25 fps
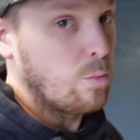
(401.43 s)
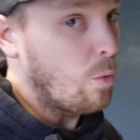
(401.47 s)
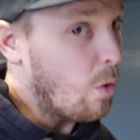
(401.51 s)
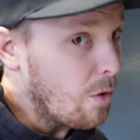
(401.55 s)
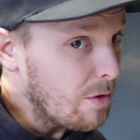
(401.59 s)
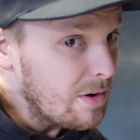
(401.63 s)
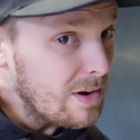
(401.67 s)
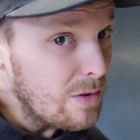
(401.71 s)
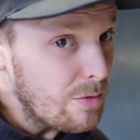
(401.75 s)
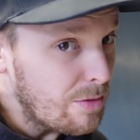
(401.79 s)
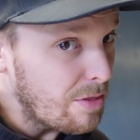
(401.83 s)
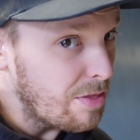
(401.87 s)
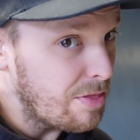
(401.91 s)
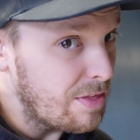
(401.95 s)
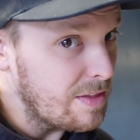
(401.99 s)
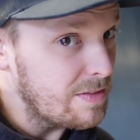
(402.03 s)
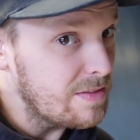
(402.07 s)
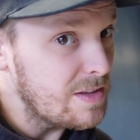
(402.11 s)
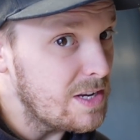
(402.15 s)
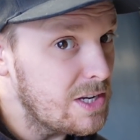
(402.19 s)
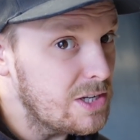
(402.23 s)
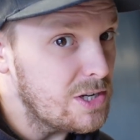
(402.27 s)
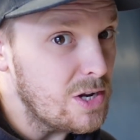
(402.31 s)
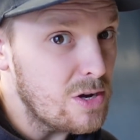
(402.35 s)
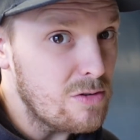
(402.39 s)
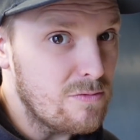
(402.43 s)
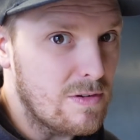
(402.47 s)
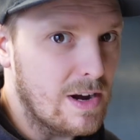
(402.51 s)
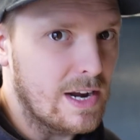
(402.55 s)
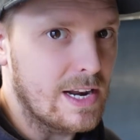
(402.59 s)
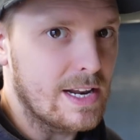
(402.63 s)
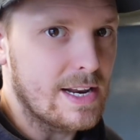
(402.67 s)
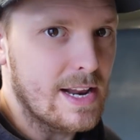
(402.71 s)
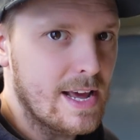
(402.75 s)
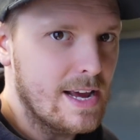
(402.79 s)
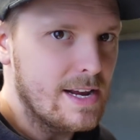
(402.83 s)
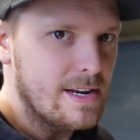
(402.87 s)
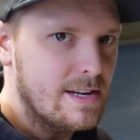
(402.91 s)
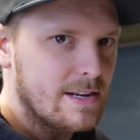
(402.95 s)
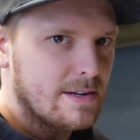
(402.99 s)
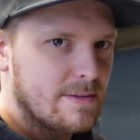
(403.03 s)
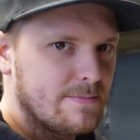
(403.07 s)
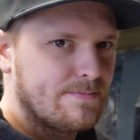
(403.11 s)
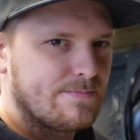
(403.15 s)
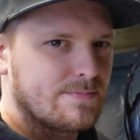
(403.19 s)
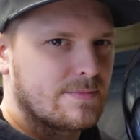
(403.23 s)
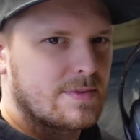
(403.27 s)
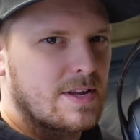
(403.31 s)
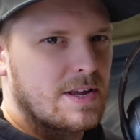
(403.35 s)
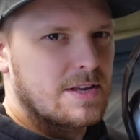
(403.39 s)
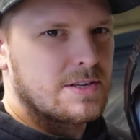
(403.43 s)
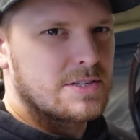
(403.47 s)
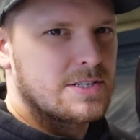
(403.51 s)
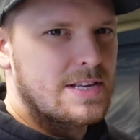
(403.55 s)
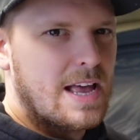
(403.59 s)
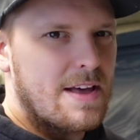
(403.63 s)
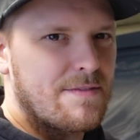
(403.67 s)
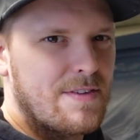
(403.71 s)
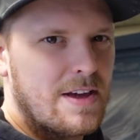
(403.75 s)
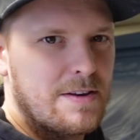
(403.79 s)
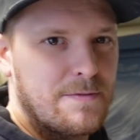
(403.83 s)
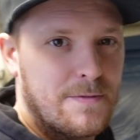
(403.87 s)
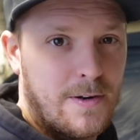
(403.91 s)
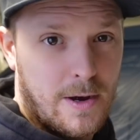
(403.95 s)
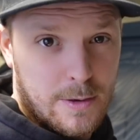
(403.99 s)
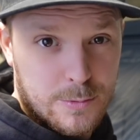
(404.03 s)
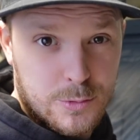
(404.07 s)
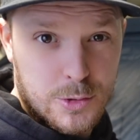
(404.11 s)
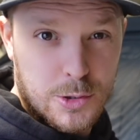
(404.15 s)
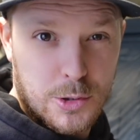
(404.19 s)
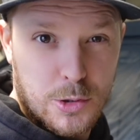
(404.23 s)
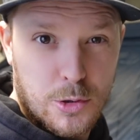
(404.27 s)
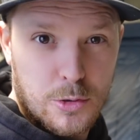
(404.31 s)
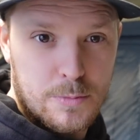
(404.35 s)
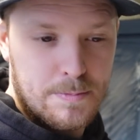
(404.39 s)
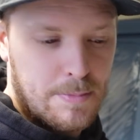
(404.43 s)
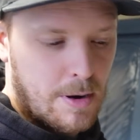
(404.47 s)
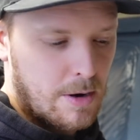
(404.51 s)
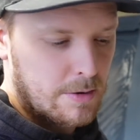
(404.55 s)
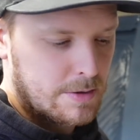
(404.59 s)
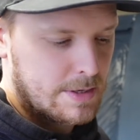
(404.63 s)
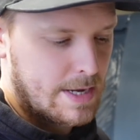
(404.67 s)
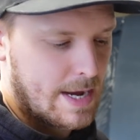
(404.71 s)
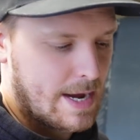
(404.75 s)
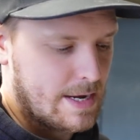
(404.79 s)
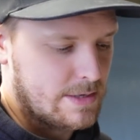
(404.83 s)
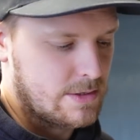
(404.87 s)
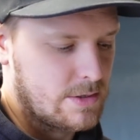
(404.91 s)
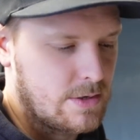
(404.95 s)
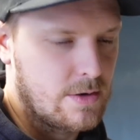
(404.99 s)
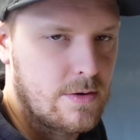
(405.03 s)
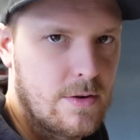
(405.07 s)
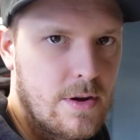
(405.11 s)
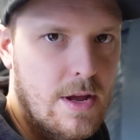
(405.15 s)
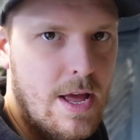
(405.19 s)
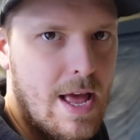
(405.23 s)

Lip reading: One other thing that you do really need, a set of headphones and a good podcast.